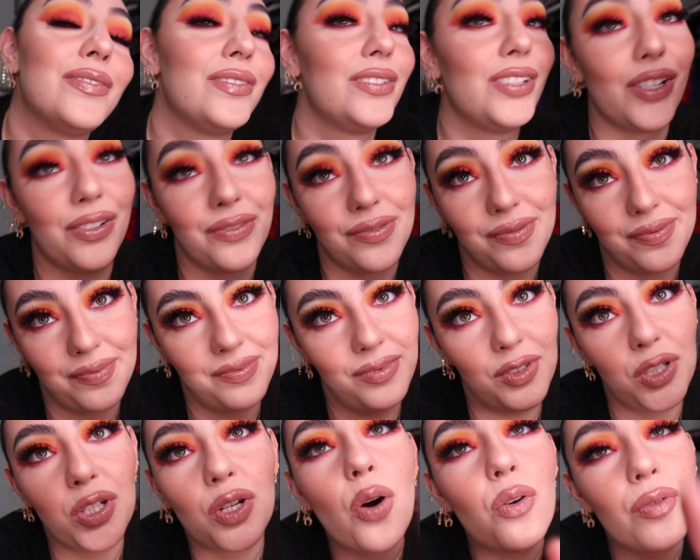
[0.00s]
Don't.
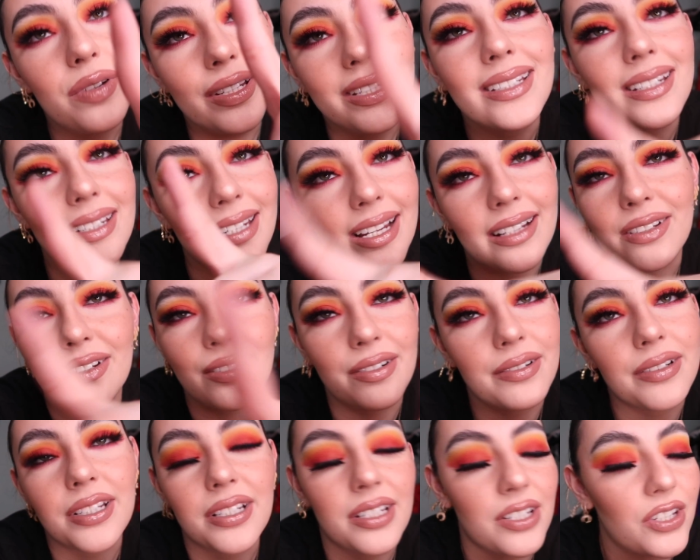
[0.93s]
You don't need to tan. You
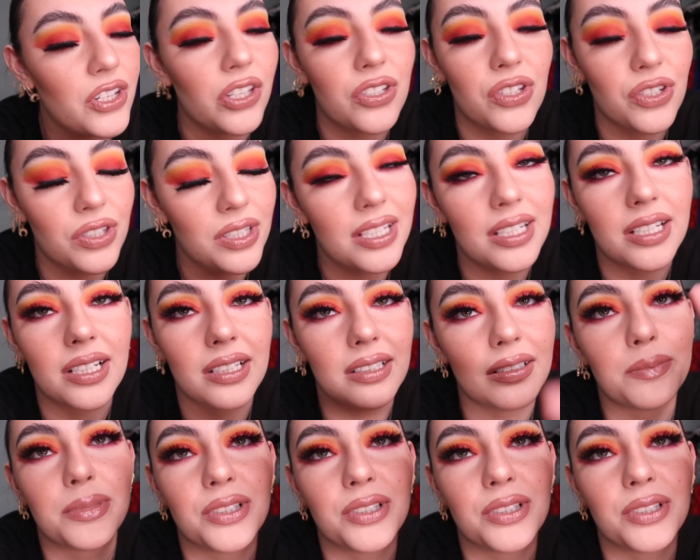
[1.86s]
don't need to change your skin color.